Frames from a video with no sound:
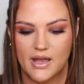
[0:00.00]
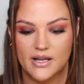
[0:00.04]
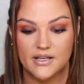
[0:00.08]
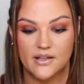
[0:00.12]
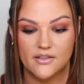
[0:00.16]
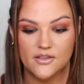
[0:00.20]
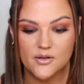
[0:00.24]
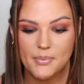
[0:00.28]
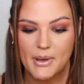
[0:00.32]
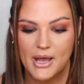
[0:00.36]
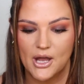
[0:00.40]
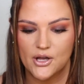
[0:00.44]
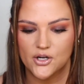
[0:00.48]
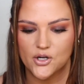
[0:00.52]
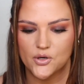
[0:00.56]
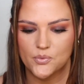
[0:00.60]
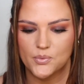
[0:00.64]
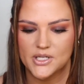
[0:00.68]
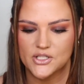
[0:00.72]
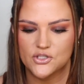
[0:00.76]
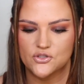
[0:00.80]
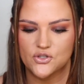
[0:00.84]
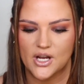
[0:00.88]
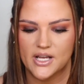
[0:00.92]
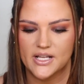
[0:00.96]
Another powder
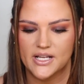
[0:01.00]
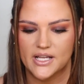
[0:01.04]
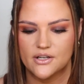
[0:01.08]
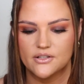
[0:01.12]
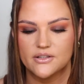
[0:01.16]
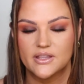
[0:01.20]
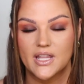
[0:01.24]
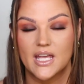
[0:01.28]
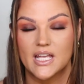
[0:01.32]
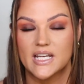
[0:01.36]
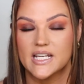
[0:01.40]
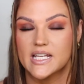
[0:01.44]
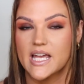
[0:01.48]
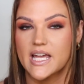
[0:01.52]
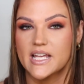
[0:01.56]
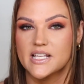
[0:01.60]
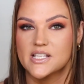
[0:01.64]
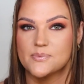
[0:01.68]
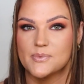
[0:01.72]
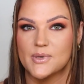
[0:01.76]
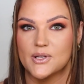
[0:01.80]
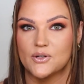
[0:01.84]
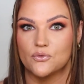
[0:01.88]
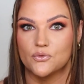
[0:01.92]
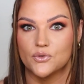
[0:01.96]
we tried out that
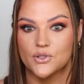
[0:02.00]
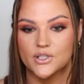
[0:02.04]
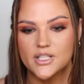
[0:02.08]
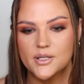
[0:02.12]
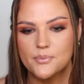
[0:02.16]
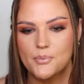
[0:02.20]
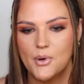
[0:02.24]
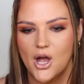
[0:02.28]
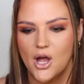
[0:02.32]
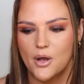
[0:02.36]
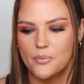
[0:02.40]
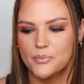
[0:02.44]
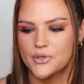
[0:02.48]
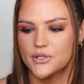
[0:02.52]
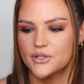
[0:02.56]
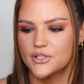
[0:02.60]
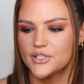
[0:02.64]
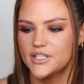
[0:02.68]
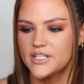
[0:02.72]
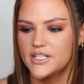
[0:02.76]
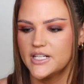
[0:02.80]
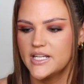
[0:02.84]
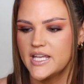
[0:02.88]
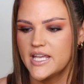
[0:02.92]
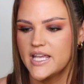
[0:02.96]
has been really
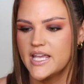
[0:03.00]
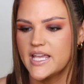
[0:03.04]
popular